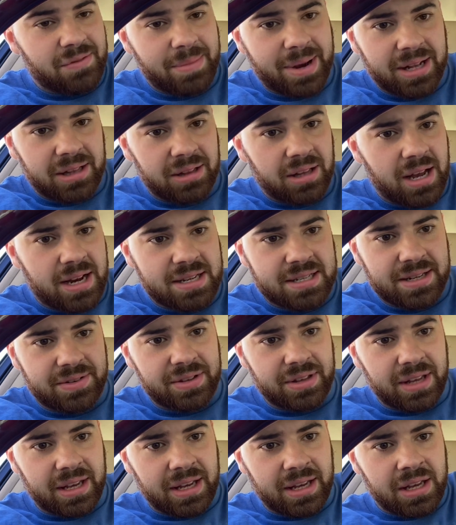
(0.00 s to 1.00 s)
my Glocks and
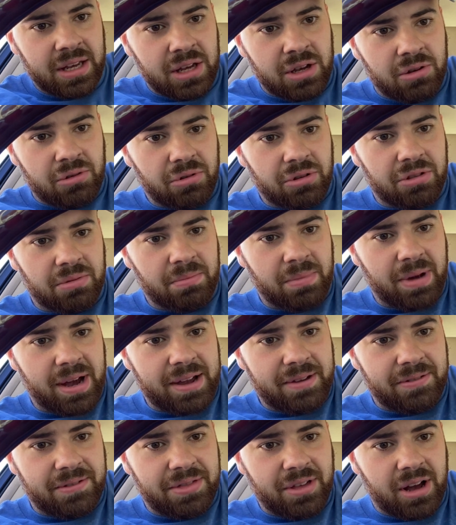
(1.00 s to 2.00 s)
everything, with
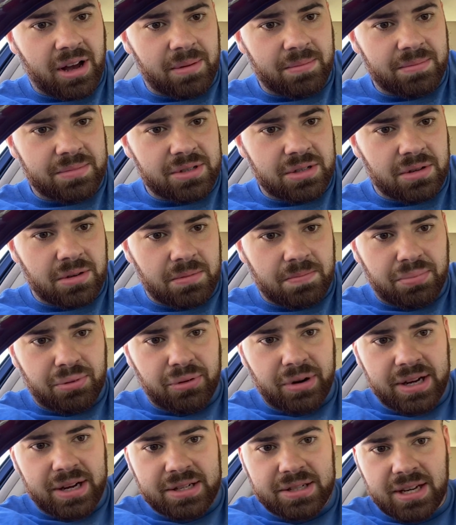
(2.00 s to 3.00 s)
my thumbs
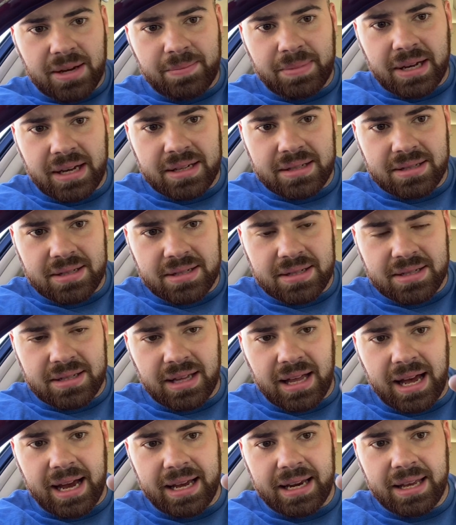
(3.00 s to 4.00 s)
pressed up against the
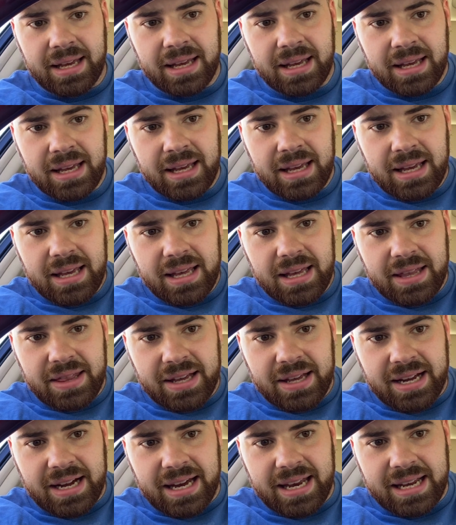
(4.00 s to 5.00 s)
slide.
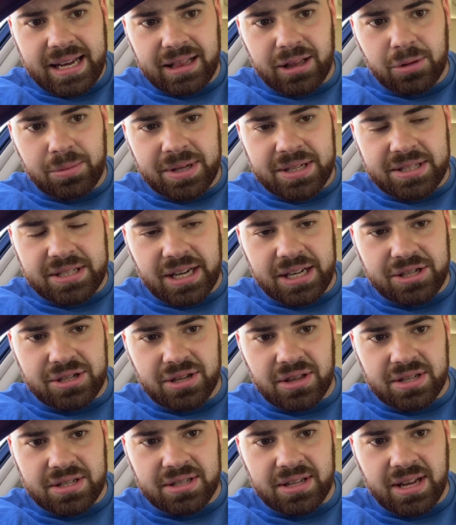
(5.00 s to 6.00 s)
They kind of get a little bit of
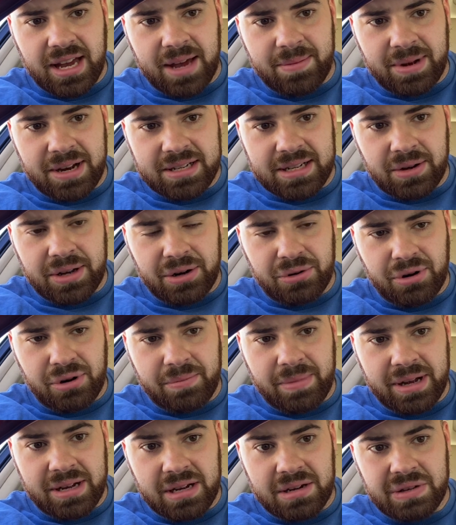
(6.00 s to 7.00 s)
tension on the slide because I want to
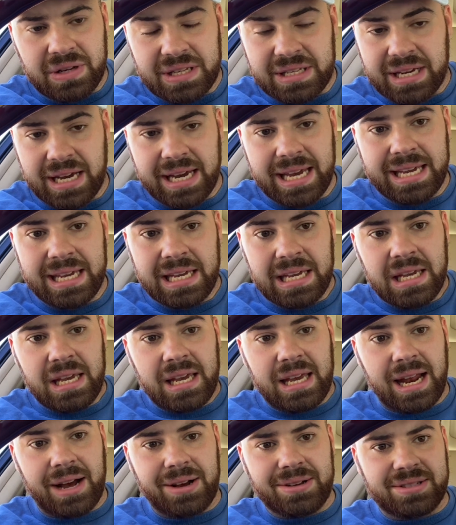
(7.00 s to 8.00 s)
grip my gun really tight.
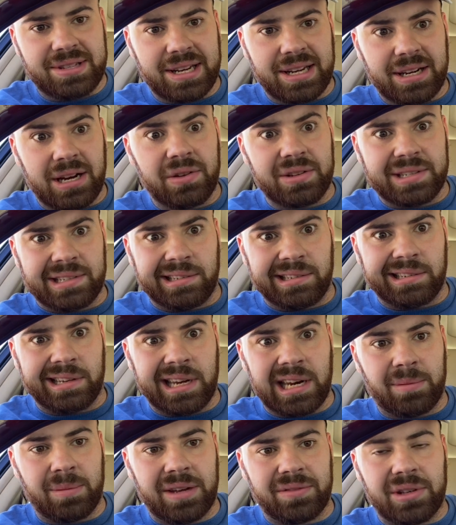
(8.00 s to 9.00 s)
And I was thinking, oh, this little
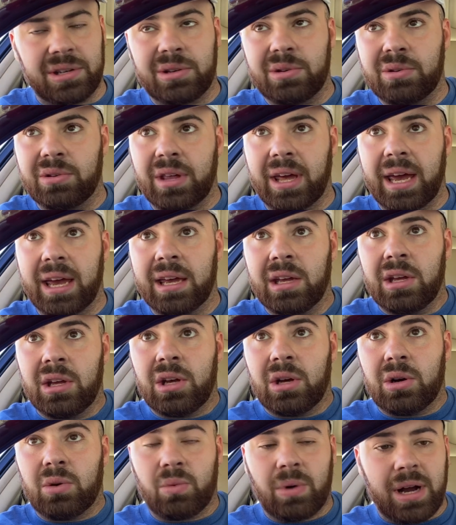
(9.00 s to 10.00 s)
gun, I'm gonna have to do that.
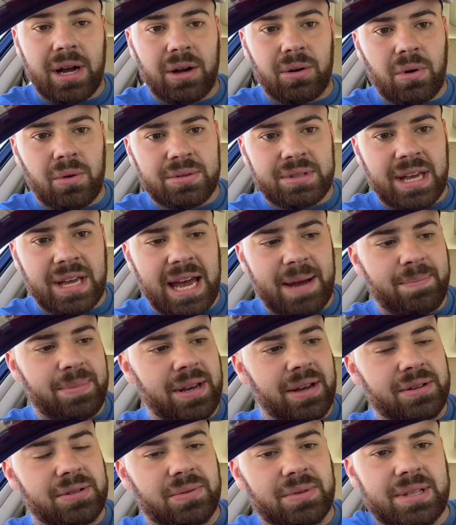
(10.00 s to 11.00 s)
Well, what was
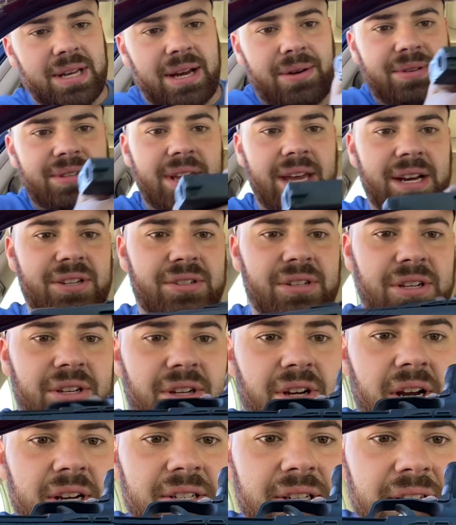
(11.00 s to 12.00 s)
happening was I was actually
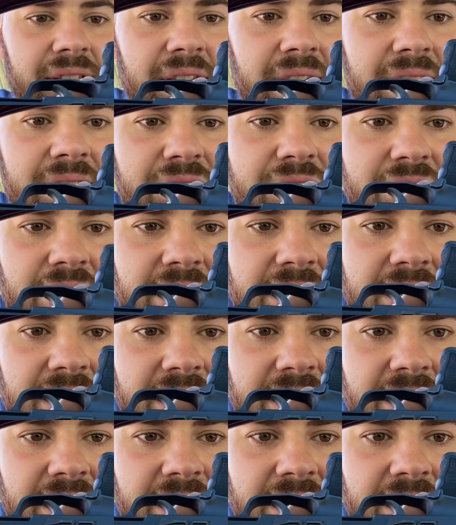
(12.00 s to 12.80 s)
causing tension